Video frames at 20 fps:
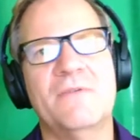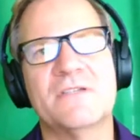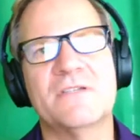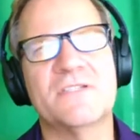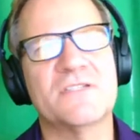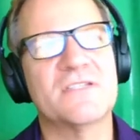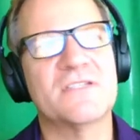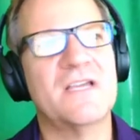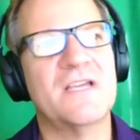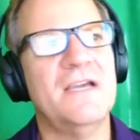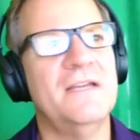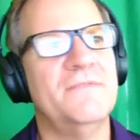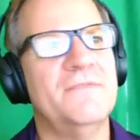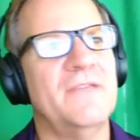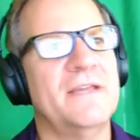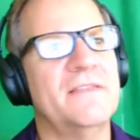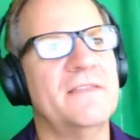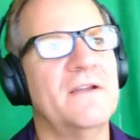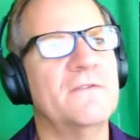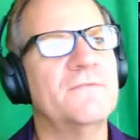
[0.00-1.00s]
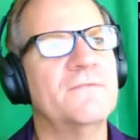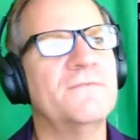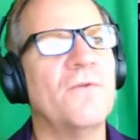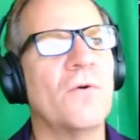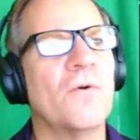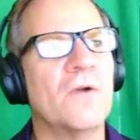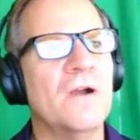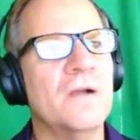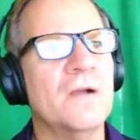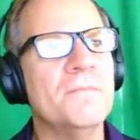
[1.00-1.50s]
which is kind of like their
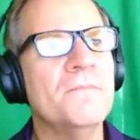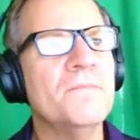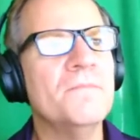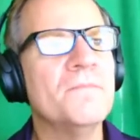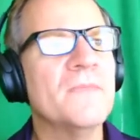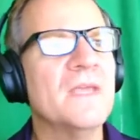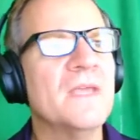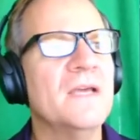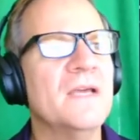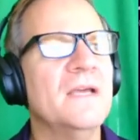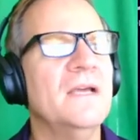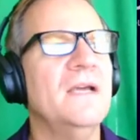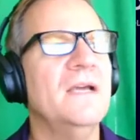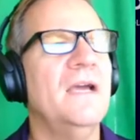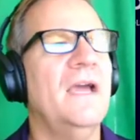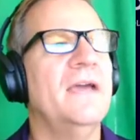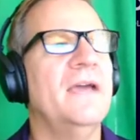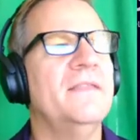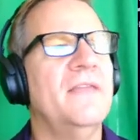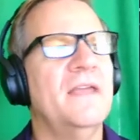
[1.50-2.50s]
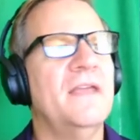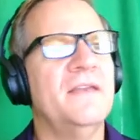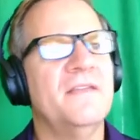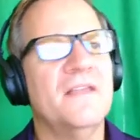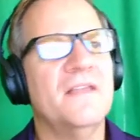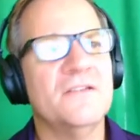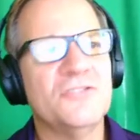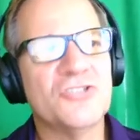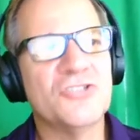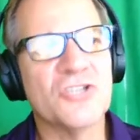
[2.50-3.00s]
forum. And
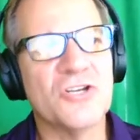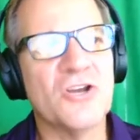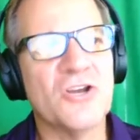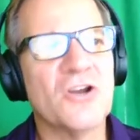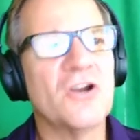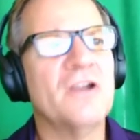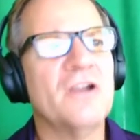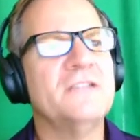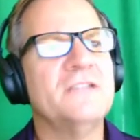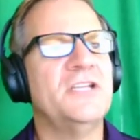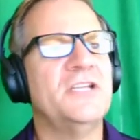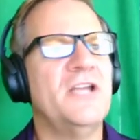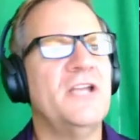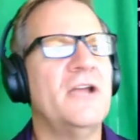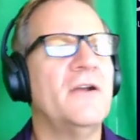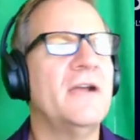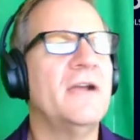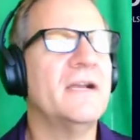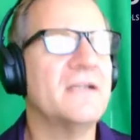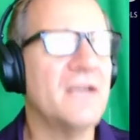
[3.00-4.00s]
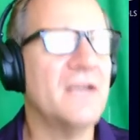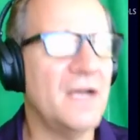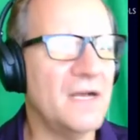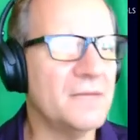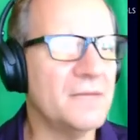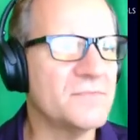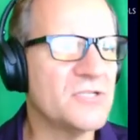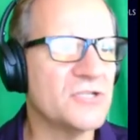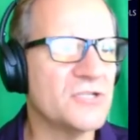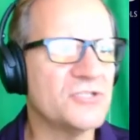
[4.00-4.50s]
then generic
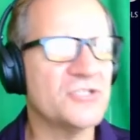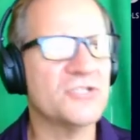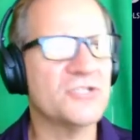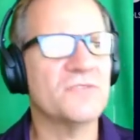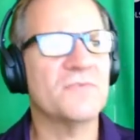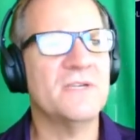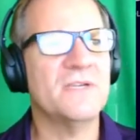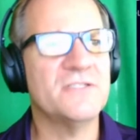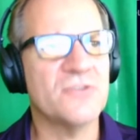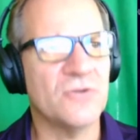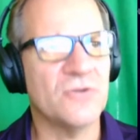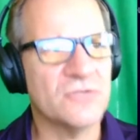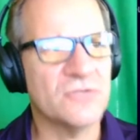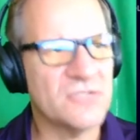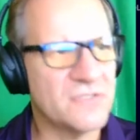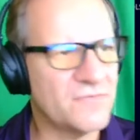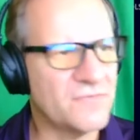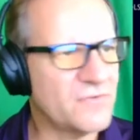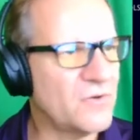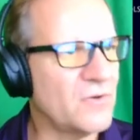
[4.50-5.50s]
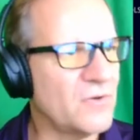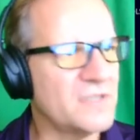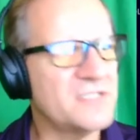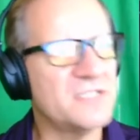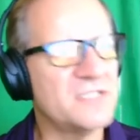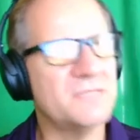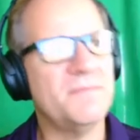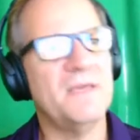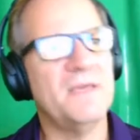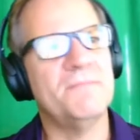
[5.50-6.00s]
search engine results, of
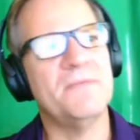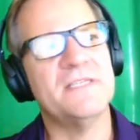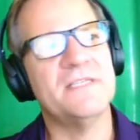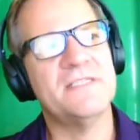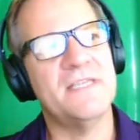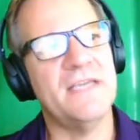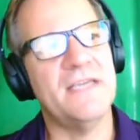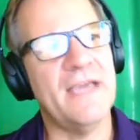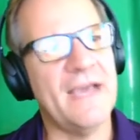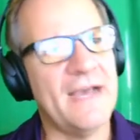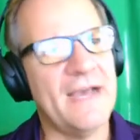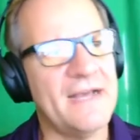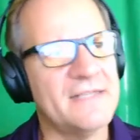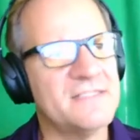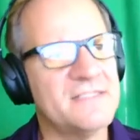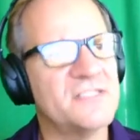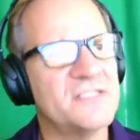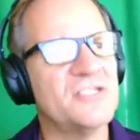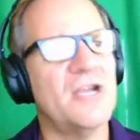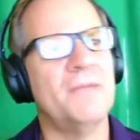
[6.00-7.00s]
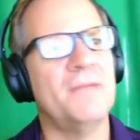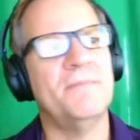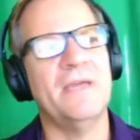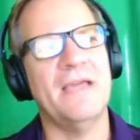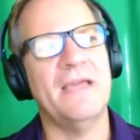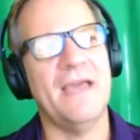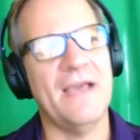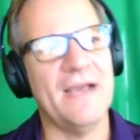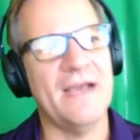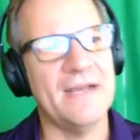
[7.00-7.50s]
course, is PPC ads,
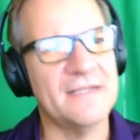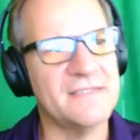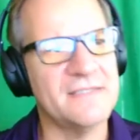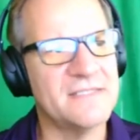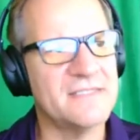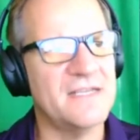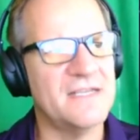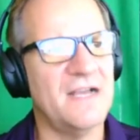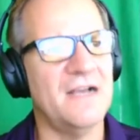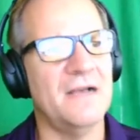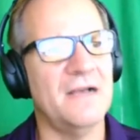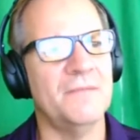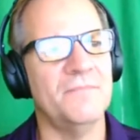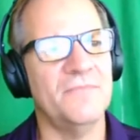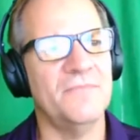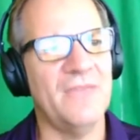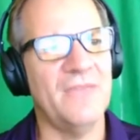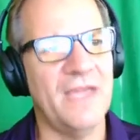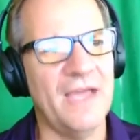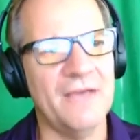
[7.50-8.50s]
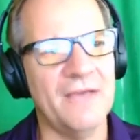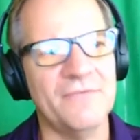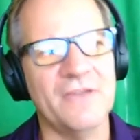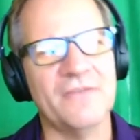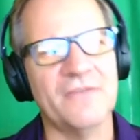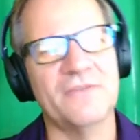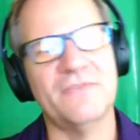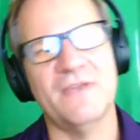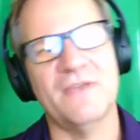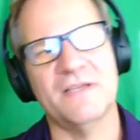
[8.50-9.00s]
shopping ads. They have
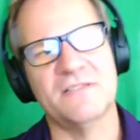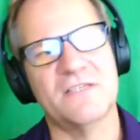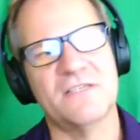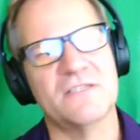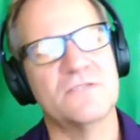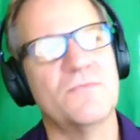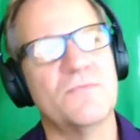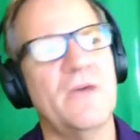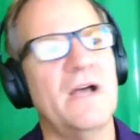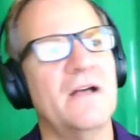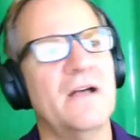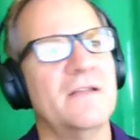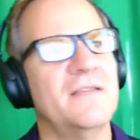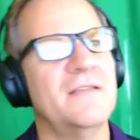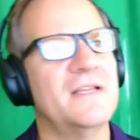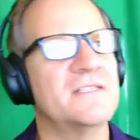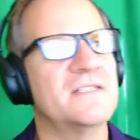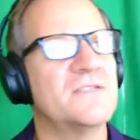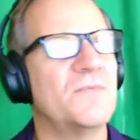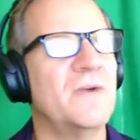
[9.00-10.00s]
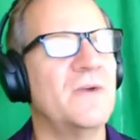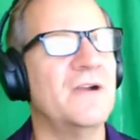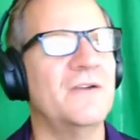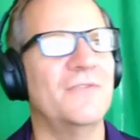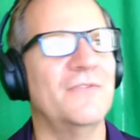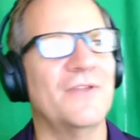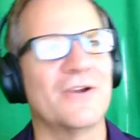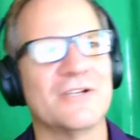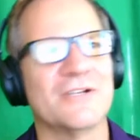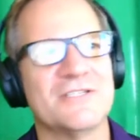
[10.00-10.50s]
other things as well. And that's where
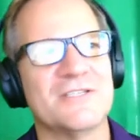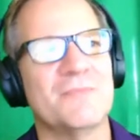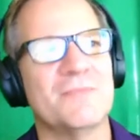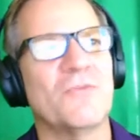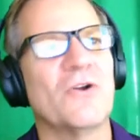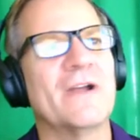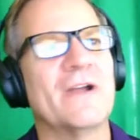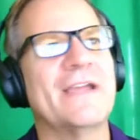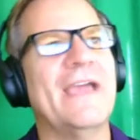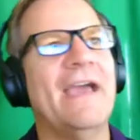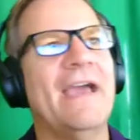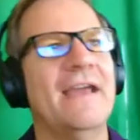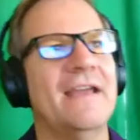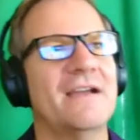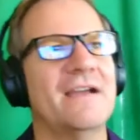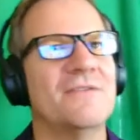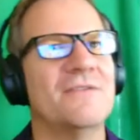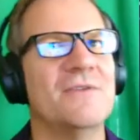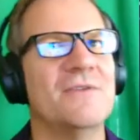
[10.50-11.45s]
there are some organic